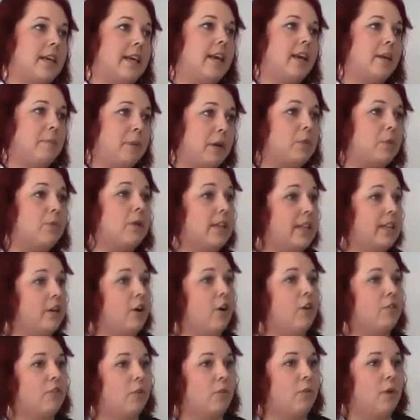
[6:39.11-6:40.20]
it can be really
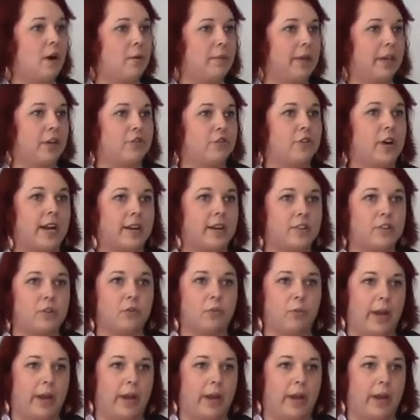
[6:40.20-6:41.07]
overwhelming trying to